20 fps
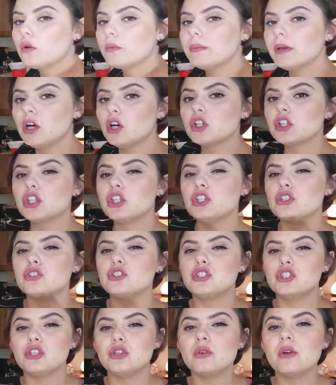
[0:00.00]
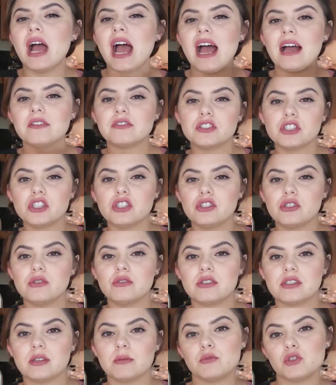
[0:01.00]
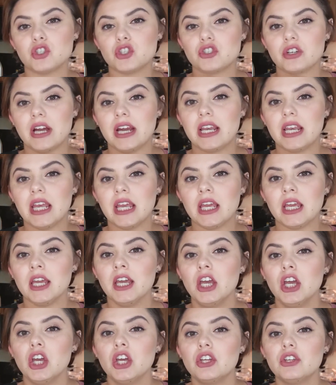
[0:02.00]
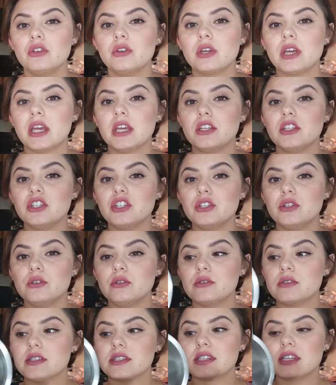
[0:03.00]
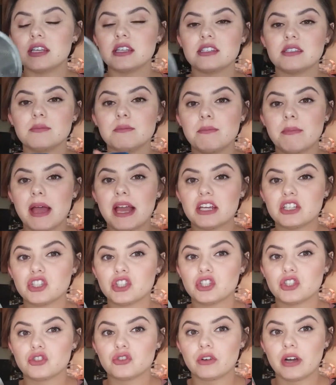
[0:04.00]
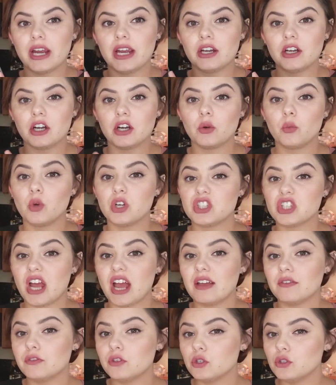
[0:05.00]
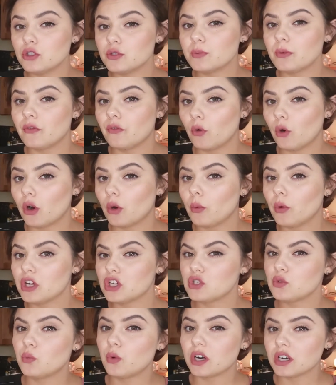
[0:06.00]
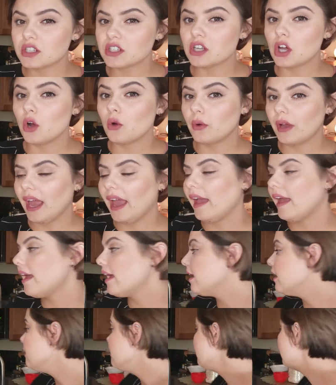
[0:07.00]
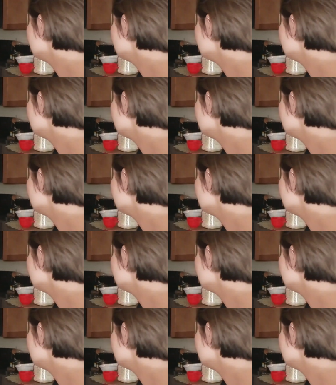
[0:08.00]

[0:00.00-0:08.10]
milk, you do have to do some straining. You can use this mesh strainer, which I've used before, which works okay.